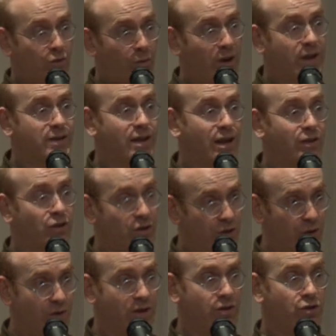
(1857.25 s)
replace that and just
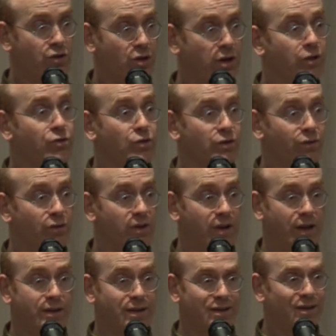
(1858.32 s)
use integer literals for
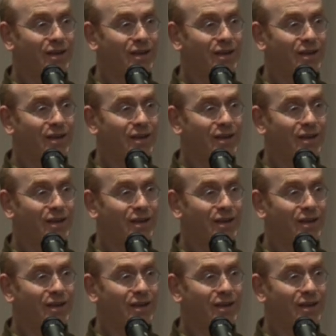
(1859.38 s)
indexing.